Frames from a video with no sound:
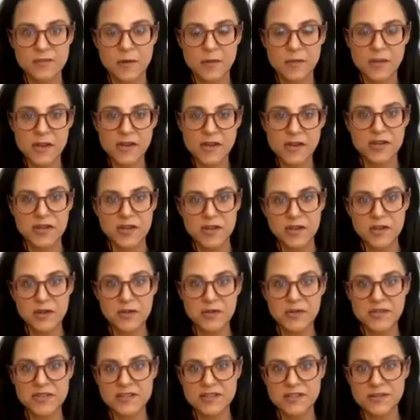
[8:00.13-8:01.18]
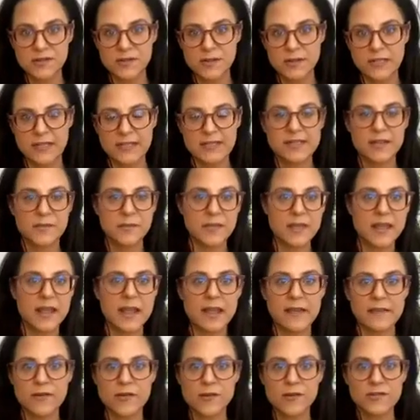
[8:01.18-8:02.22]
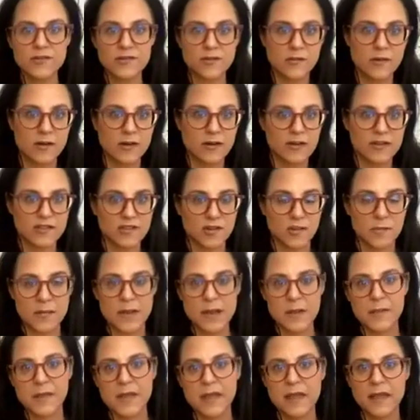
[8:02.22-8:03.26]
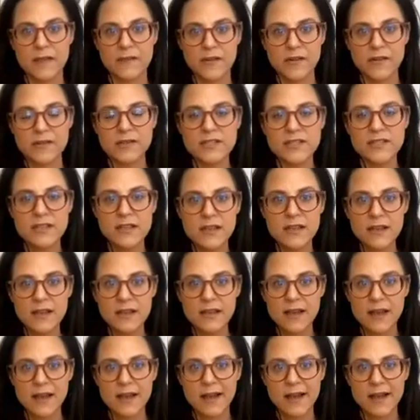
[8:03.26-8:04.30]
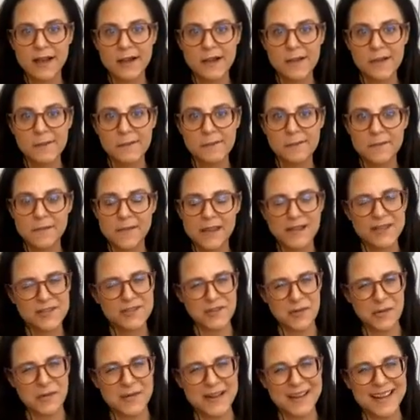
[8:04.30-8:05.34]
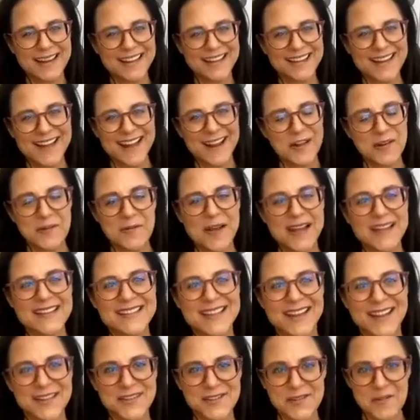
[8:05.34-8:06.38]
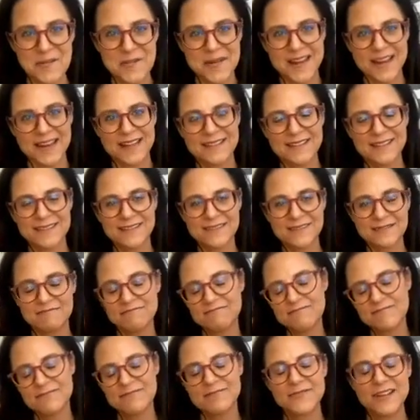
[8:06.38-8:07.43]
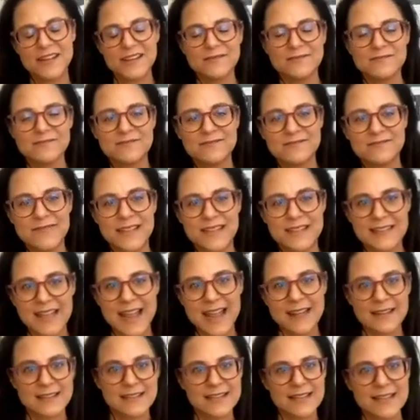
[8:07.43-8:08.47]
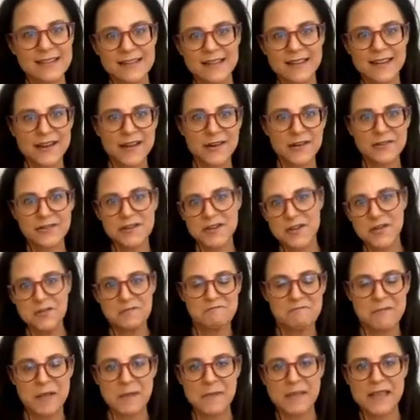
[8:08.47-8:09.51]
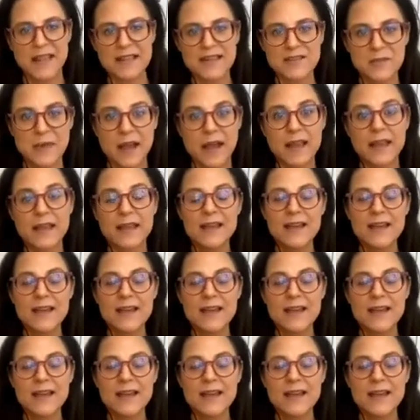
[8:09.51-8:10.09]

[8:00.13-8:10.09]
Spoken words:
what we should use to elicit behaviors or exterminate behaviors. Exterminate? I don't know why I said exterminate. Well, it's ant season here, so maybe that's why.